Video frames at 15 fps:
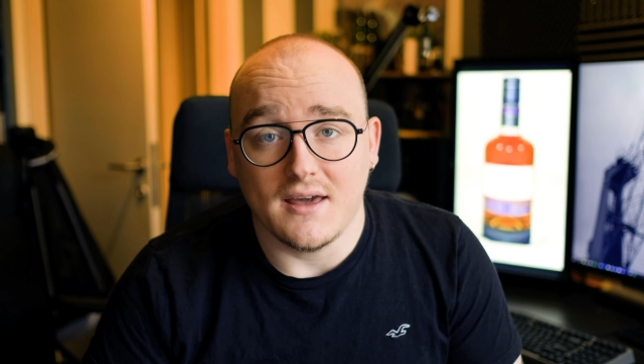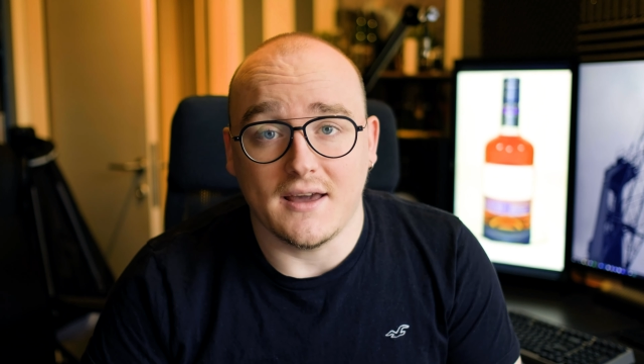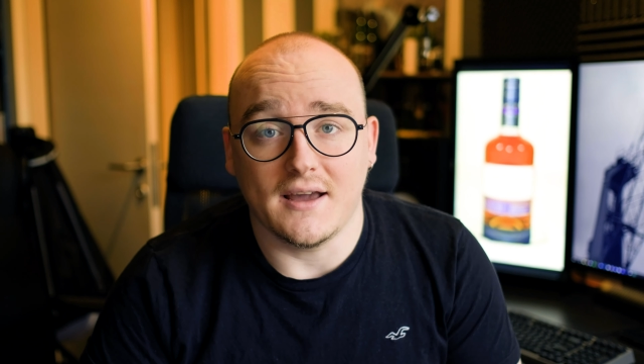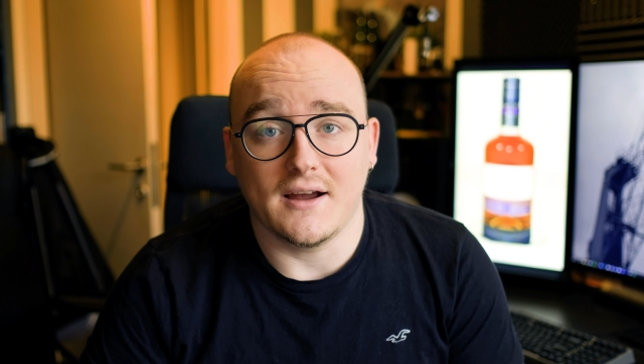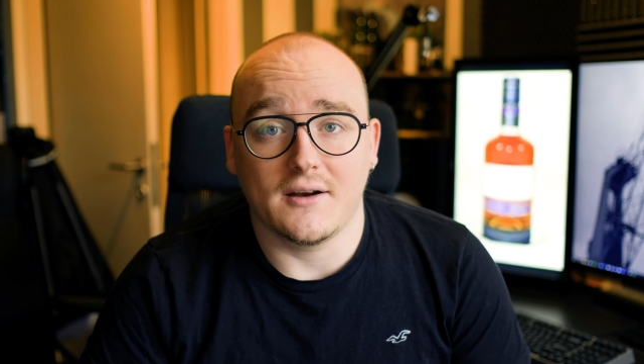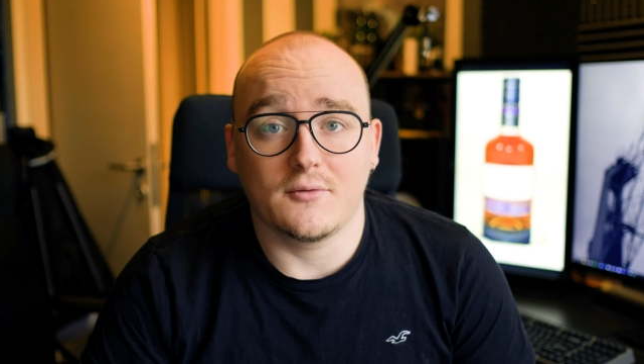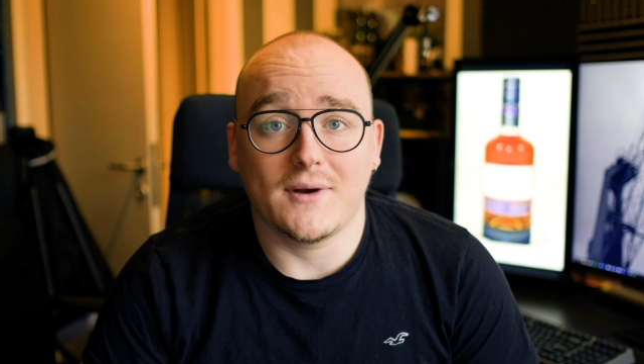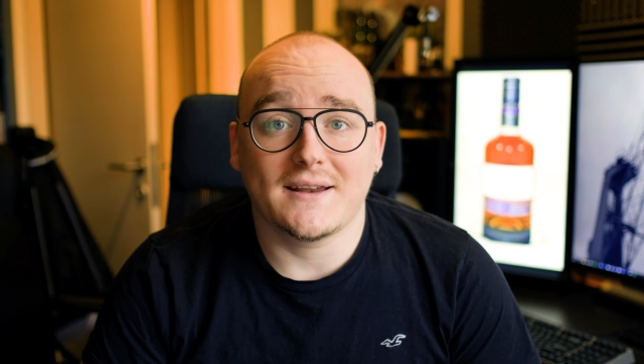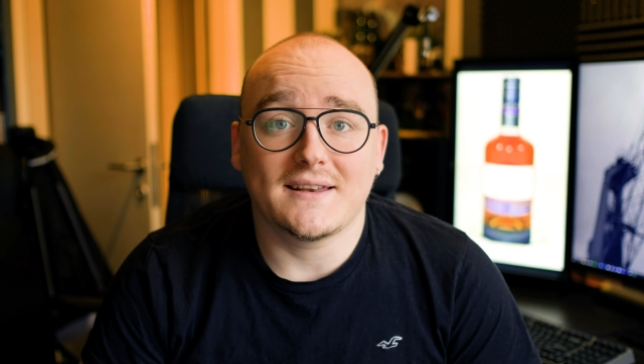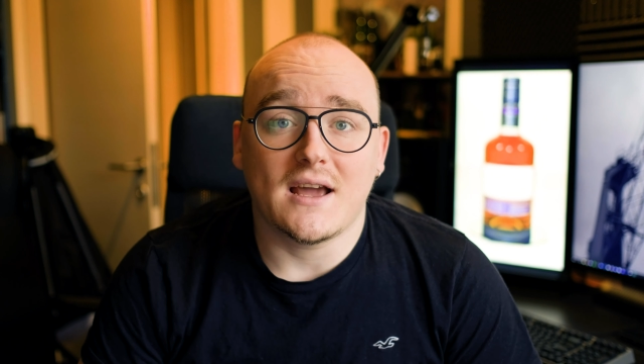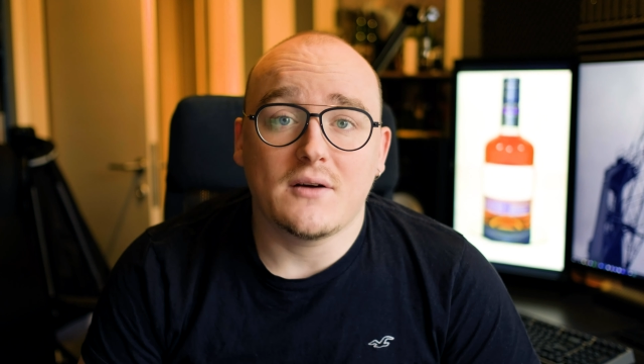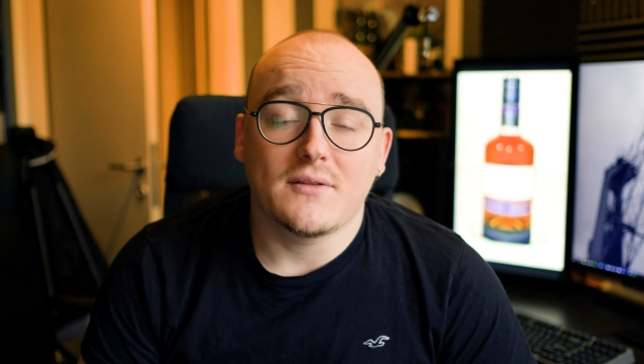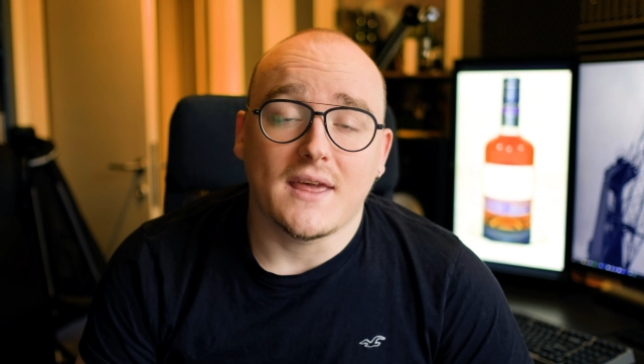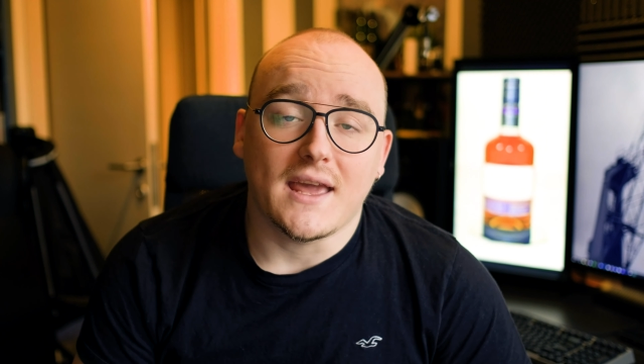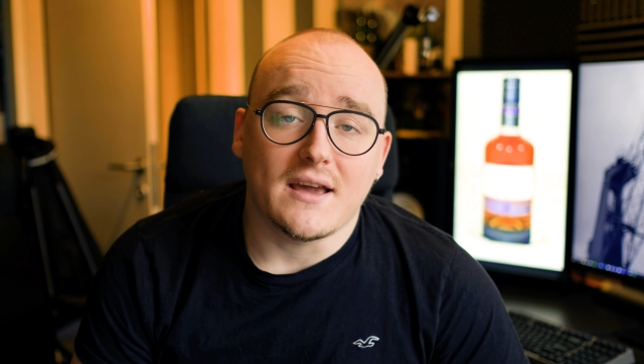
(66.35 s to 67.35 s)
Uh, right
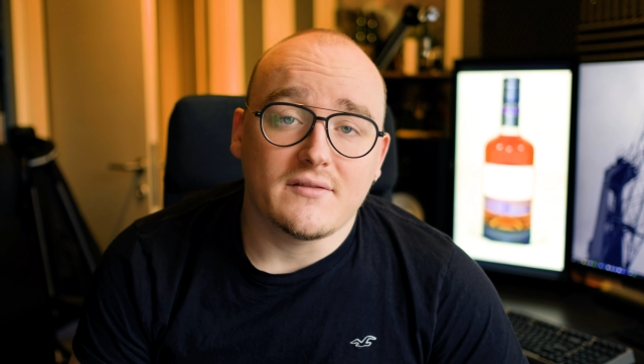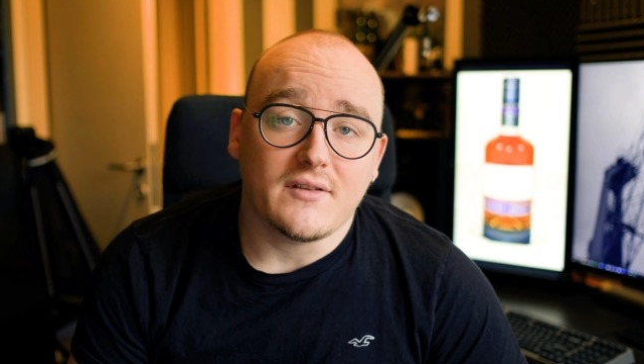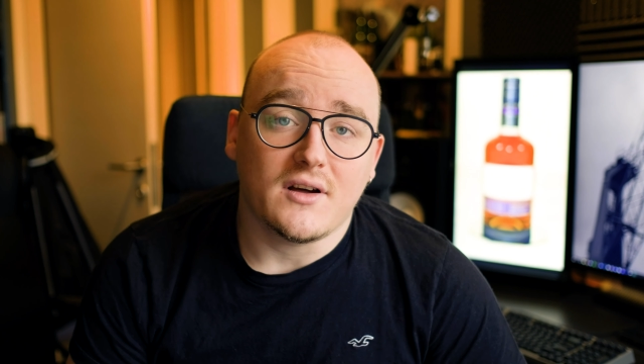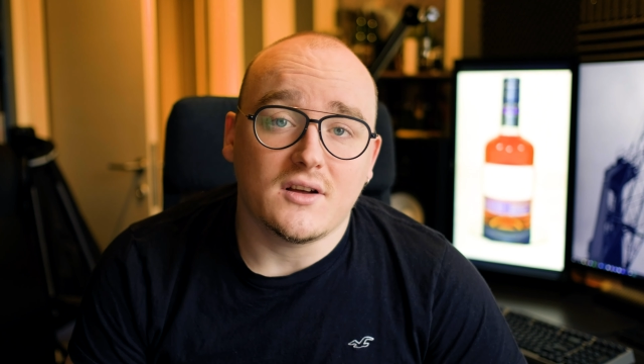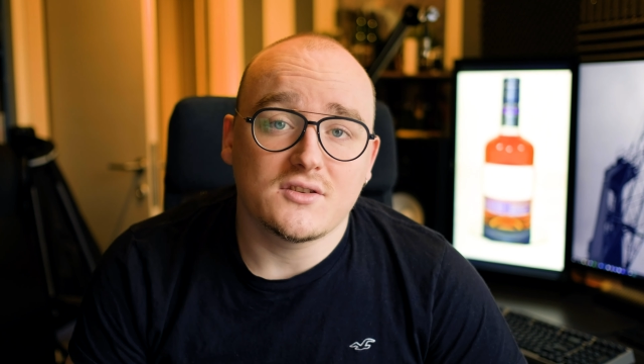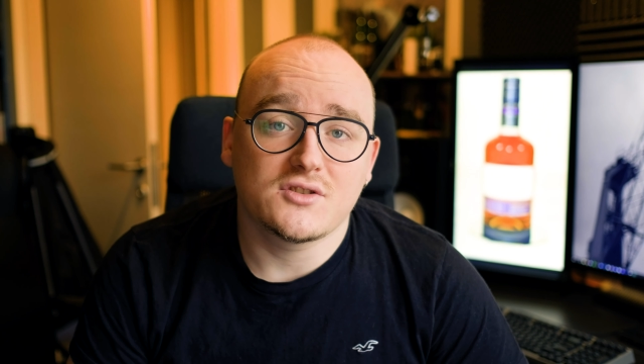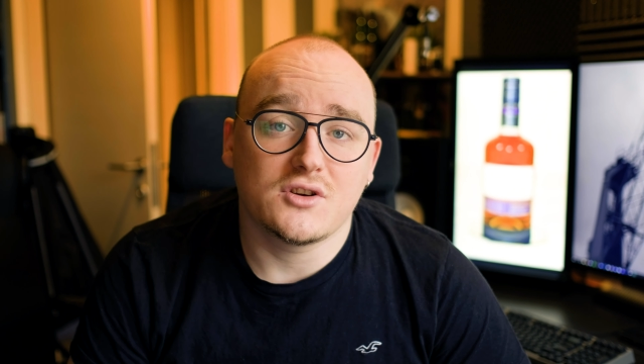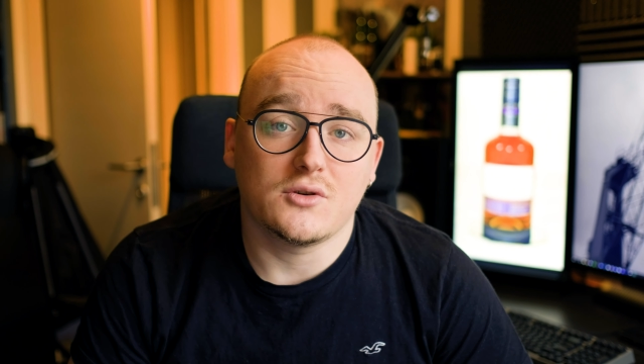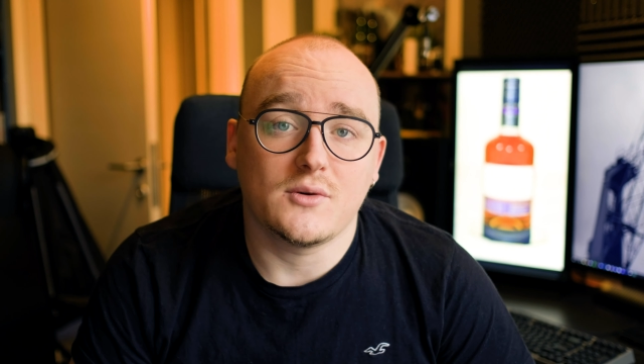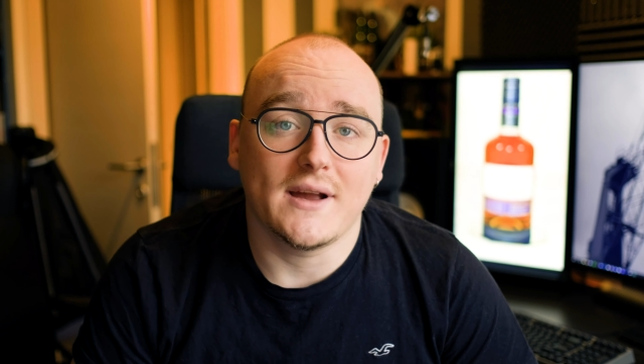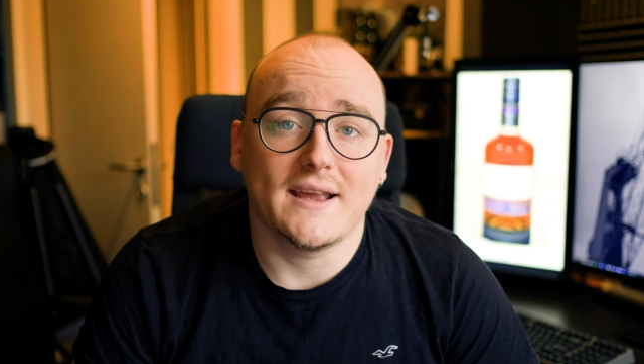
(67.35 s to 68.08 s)
now they have also